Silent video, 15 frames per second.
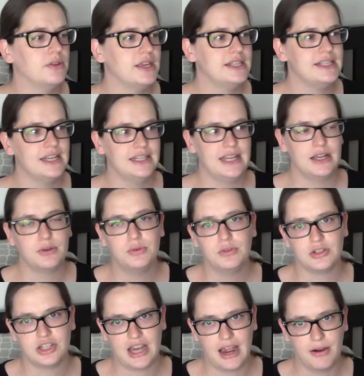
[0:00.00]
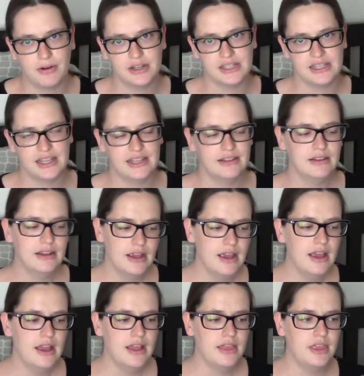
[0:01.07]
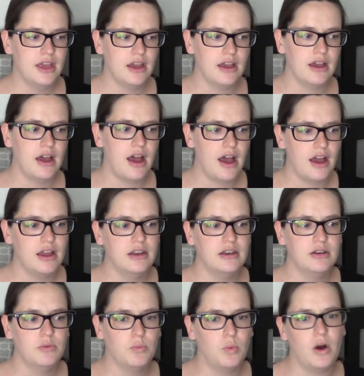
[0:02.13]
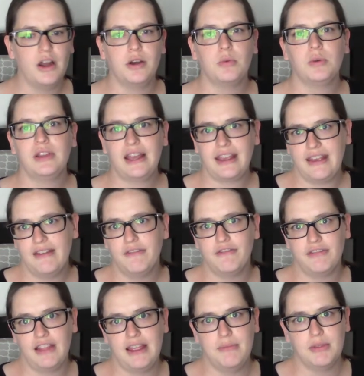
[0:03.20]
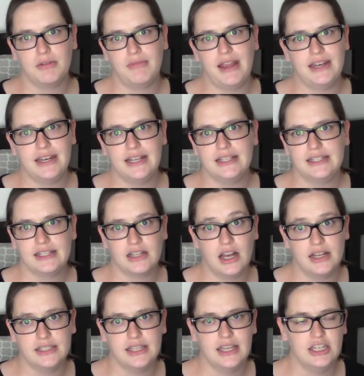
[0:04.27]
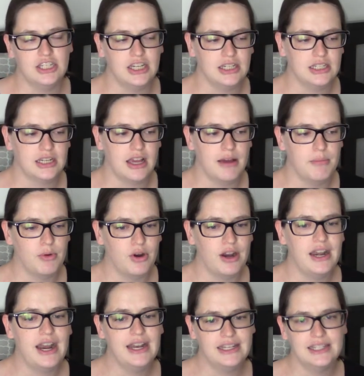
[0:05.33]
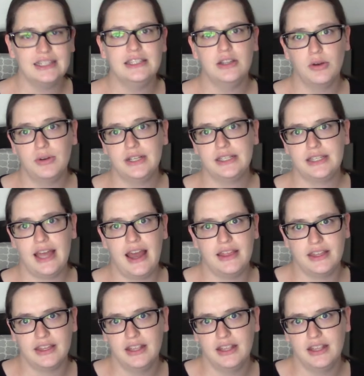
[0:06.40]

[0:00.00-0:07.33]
They say to take cool showers and that the hot water will like inflame the redness and cause the itching to come more. And I did notice that.